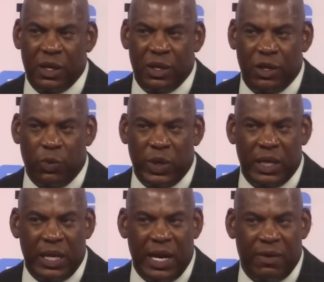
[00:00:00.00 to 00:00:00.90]
you know we
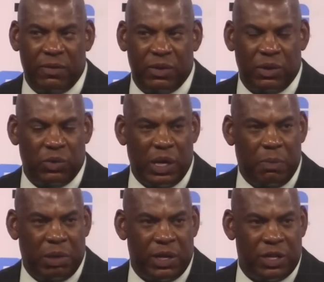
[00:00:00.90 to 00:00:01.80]
didn't have a
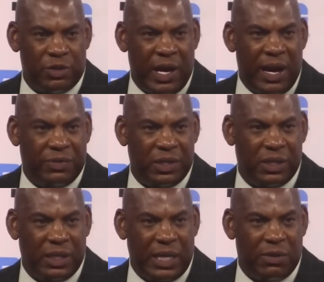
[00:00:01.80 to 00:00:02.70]
player drafted,
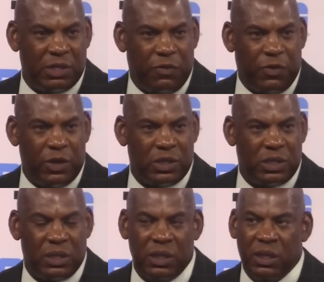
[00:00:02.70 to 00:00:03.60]
and that was the first